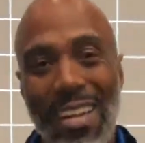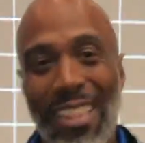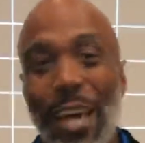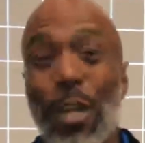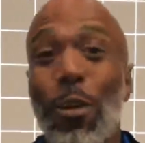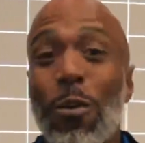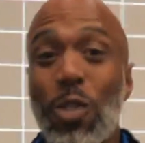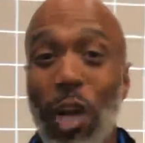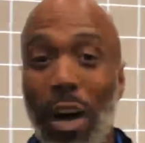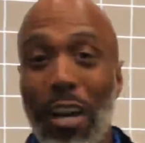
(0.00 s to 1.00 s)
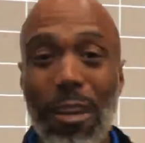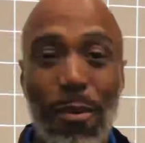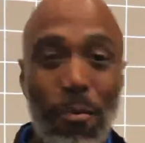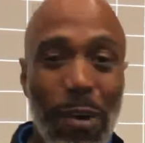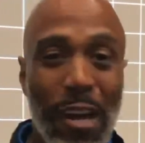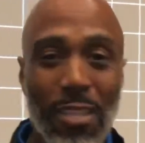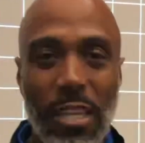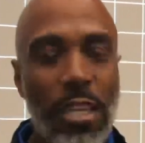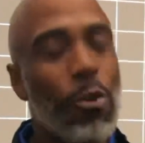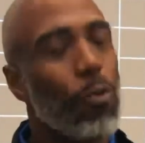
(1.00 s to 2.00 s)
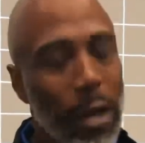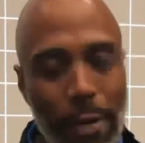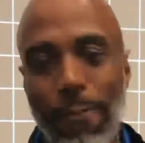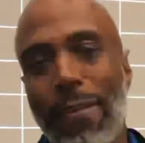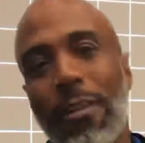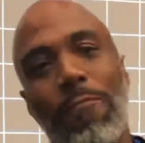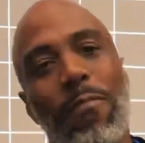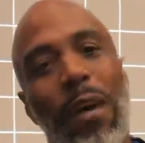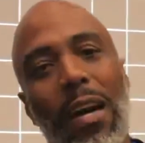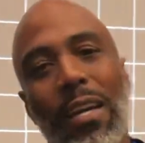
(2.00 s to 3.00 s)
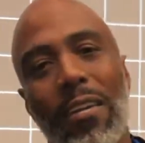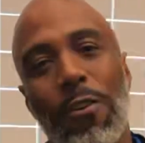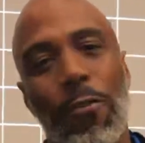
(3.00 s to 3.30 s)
thank you, Sean Borowski, great friend of mine.